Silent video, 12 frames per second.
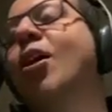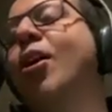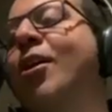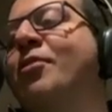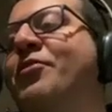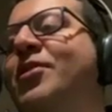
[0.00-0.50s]

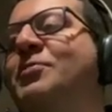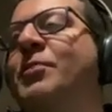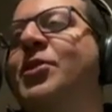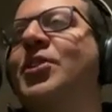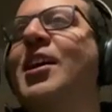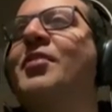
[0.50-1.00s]
All of us,
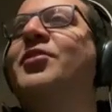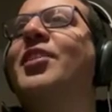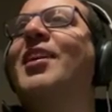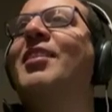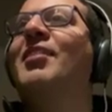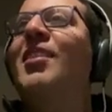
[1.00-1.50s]
especially after
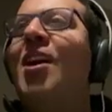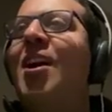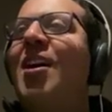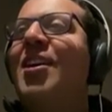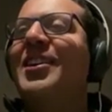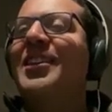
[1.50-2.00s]
a
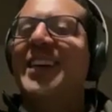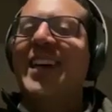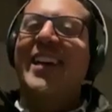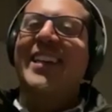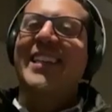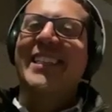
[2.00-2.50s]
long day.